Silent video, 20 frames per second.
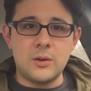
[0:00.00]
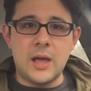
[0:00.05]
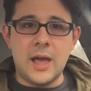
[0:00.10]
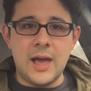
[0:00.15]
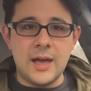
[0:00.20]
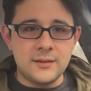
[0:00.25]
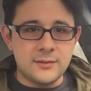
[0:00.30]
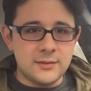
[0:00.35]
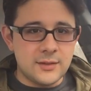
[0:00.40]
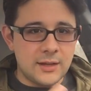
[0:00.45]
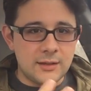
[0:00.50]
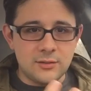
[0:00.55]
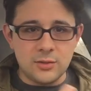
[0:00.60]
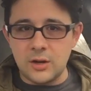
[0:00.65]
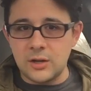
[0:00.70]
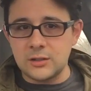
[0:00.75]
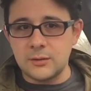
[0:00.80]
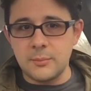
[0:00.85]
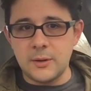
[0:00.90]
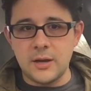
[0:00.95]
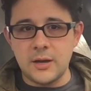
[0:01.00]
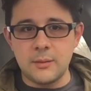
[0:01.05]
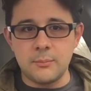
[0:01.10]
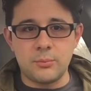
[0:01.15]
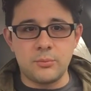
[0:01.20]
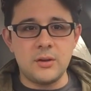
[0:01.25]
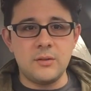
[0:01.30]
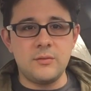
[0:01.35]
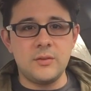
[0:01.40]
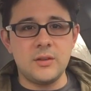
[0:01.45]
as I talked about in
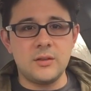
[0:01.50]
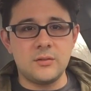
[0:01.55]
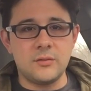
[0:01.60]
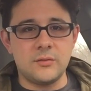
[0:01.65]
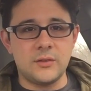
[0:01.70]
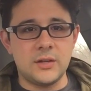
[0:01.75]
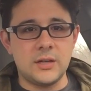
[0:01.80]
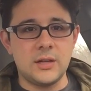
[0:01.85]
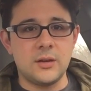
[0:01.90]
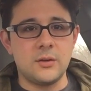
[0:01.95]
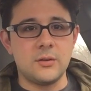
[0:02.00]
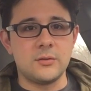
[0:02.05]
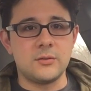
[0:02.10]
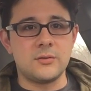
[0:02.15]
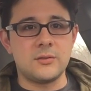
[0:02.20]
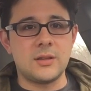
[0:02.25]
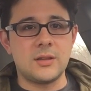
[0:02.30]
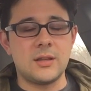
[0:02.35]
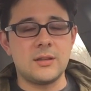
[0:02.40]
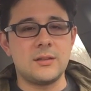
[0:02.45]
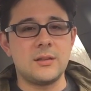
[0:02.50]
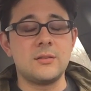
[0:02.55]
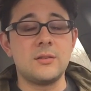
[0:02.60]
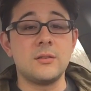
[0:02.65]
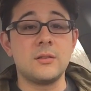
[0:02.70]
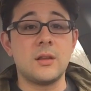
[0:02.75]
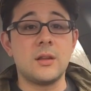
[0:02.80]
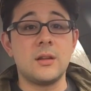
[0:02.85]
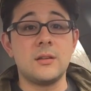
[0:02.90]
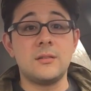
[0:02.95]
previous videos, that this
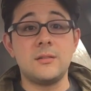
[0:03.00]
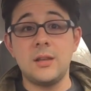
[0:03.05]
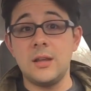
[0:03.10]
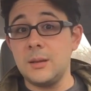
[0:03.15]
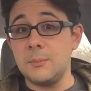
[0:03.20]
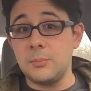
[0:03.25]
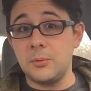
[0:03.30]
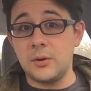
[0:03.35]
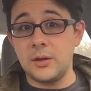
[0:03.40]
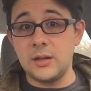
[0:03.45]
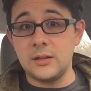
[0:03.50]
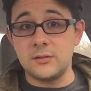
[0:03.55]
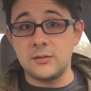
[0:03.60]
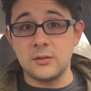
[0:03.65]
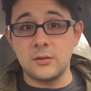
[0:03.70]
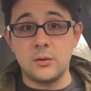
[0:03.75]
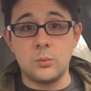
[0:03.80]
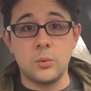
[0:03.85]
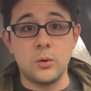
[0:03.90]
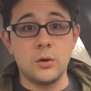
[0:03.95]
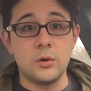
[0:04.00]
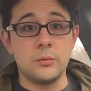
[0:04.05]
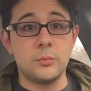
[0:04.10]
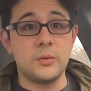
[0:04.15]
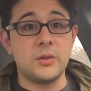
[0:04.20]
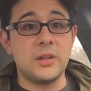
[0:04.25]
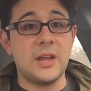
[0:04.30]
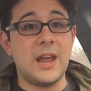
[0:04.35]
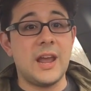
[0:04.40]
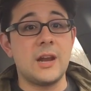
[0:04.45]
is going to take place in a world
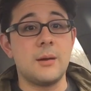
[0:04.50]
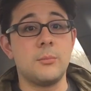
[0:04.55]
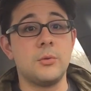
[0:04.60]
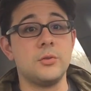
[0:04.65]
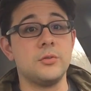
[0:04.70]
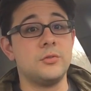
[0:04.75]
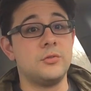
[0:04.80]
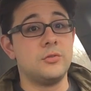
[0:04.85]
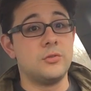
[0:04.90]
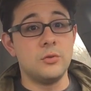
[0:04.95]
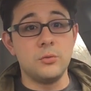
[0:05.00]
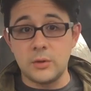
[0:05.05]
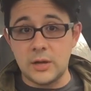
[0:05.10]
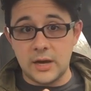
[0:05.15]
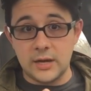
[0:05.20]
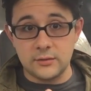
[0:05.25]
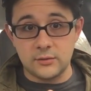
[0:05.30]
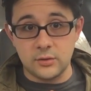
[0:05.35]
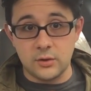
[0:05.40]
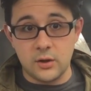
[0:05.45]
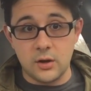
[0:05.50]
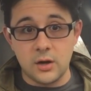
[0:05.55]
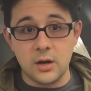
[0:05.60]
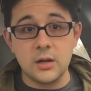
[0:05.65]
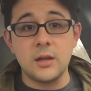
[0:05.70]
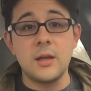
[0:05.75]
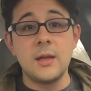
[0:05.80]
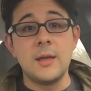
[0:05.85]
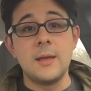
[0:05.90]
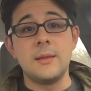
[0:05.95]
where the animals do not
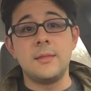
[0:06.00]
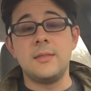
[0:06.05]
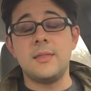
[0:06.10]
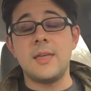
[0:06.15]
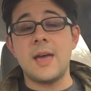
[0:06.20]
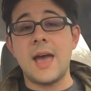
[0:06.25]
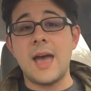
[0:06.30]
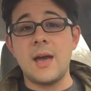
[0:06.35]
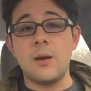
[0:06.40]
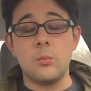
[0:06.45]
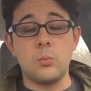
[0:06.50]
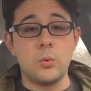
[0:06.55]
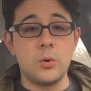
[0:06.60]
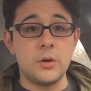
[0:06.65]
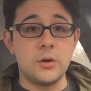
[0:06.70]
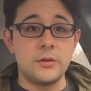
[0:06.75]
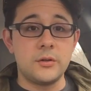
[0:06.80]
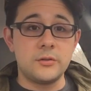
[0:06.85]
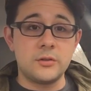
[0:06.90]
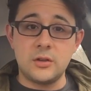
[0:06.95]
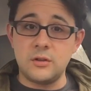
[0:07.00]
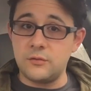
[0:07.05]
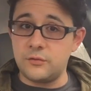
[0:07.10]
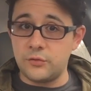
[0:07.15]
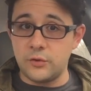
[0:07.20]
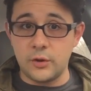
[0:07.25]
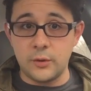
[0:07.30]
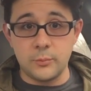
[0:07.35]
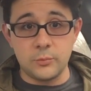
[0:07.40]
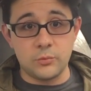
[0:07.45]
talk. That was
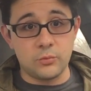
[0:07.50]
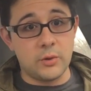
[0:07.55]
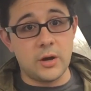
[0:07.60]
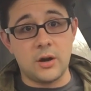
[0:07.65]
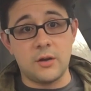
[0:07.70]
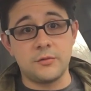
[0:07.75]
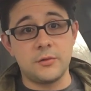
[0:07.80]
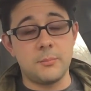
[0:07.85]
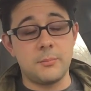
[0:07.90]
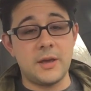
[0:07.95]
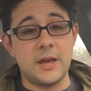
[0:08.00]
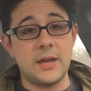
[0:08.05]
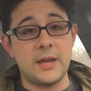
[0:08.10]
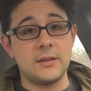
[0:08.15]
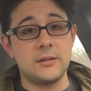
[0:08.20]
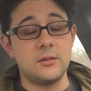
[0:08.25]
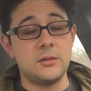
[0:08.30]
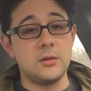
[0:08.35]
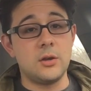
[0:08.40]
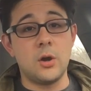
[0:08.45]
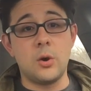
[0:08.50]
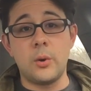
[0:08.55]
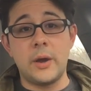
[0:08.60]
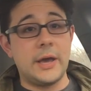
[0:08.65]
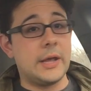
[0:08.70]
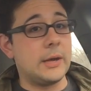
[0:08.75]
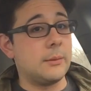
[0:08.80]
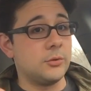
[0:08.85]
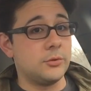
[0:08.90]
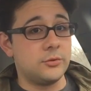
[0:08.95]
confirmed right off the bat. No
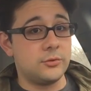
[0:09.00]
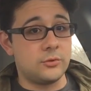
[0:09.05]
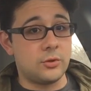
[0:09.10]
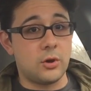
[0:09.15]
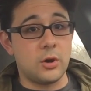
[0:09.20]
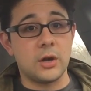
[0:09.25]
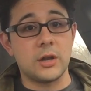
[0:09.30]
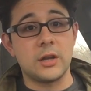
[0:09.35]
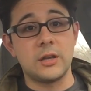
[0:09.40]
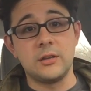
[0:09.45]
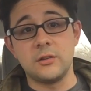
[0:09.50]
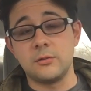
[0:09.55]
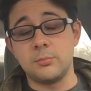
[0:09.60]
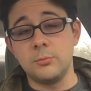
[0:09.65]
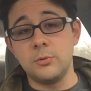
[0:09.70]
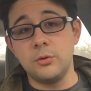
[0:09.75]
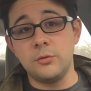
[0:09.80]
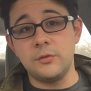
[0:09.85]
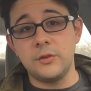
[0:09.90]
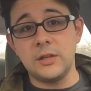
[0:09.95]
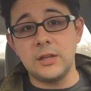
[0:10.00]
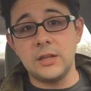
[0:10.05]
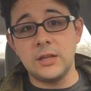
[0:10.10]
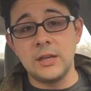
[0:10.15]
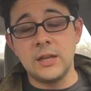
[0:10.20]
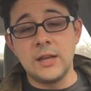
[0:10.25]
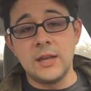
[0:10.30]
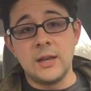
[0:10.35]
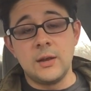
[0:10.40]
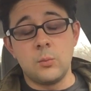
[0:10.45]
animals talk in this movie,
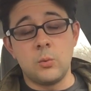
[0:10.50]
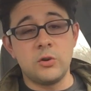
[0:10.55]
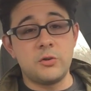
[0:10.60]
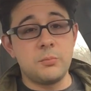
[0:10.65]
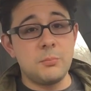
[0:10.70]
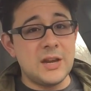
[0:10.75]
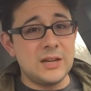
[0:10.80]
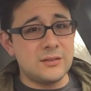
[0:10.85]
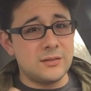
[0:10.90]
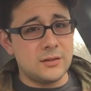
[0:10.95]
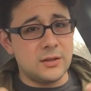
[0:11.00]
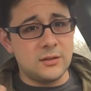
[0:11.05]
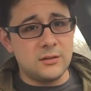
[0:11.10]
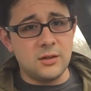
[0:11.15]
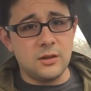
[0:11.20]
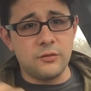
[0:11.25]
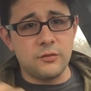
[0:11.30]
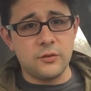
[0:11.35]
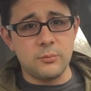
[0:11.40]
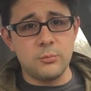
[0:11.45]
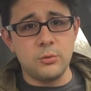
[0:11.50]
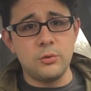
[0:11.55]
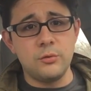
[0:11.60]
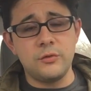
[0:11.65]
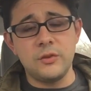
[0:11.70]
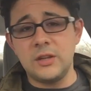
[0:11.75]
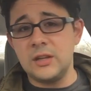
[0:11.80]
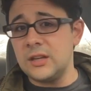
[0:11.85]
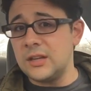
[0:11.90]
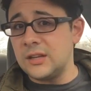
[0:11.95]
which makes it a different
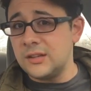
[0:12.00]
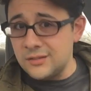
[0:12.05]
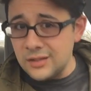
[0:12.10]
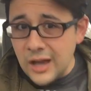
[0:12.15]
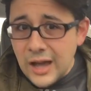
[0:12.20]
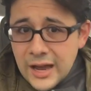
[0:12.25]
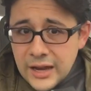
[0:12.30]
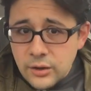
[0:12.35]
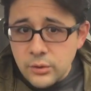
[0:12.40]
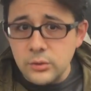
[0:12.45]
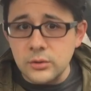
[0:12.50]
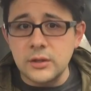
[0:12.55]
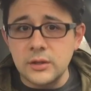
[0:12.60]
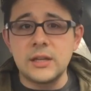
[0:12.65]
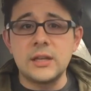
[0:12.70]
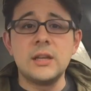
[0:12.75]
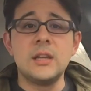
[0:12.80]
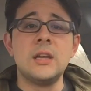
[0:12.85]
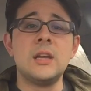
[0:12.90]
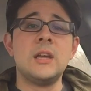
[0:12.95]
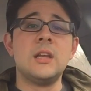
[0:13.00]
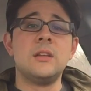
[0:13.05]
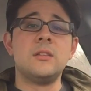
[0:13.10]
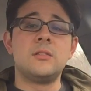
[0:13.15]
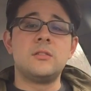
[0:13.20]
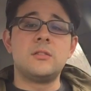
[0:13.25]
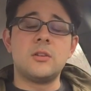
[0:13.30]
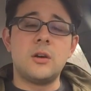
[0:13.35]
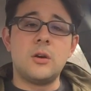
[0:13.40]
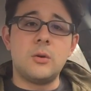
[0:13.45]
movie entirely.
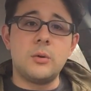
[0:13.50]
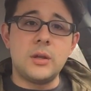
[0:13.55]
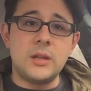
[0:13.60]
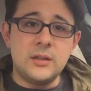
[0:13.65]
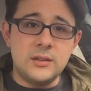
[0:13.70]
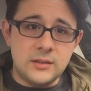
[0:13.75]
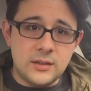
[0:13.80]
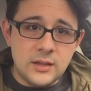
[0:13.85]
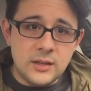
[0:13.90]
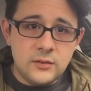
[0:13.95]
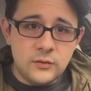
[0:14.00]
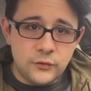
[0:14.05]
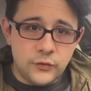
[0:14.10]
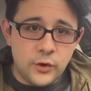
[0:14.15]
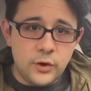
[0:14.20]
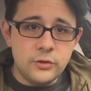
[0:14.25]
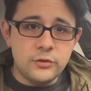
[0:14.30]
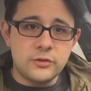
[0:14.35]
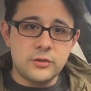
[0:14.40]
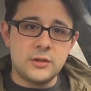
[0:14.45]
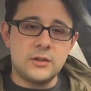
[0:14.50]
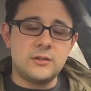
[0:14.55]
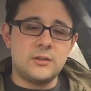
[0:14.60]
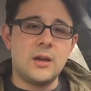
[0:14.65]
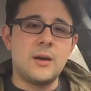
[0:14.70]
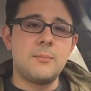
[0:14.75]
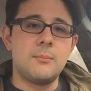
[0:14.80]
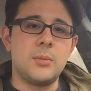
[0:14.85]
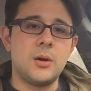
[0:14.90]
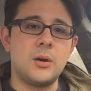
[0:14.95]
So in this version of
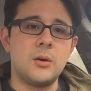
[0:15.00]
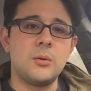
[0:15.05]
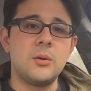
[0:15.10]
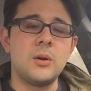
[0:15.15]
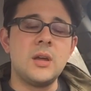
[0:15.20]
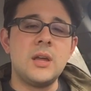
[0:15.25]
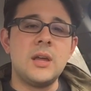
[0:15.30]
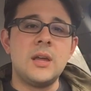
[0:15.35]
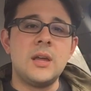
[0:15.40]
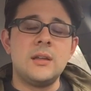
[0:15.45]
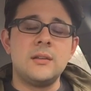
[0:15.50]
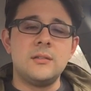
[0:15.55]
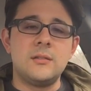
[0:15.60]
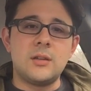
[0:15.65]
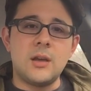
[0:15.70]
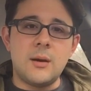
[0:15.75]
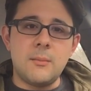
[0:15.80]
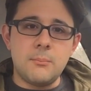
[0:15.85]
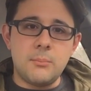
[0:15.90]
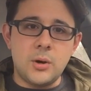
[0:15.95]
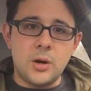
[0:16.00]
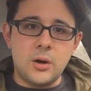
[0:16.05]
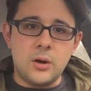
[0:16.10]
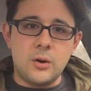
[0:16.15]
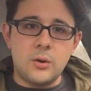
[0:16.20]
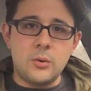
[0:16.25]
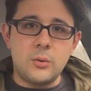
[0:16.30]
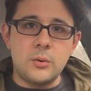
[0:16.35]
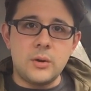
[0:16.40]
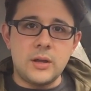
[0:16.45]
Dumbo,
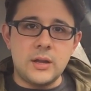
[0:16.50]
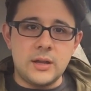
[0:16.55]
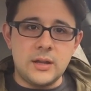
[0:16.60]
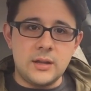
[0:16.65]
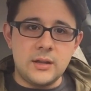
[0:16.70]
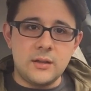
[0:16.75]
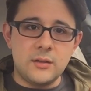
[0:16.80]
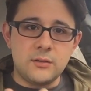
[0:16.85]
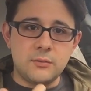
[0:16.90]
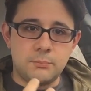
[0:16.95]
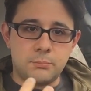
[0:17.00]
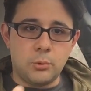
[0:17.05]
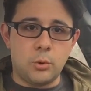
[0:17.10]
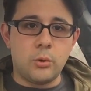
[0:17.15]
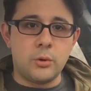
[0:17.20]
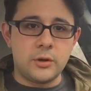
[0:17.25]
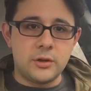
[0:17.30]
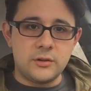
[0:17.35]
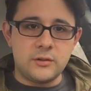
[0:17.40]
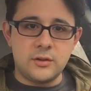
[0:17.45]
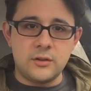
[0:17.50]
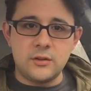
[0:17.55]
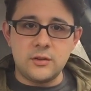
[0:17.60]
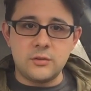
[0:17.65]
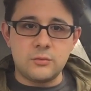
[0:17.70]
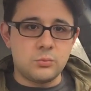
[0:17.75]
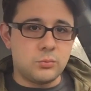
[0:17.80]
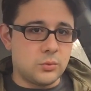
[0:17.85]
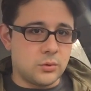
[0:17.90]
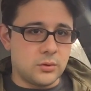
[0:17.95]
Dumbo is born into
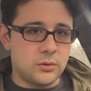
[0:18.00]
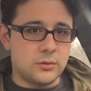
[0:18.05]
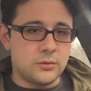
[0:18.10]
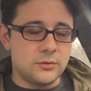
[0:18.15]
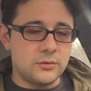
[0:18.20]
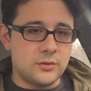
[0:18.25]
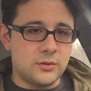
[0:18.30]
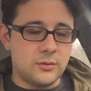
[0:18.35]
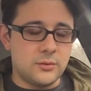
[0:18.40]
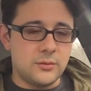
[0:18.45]
this world,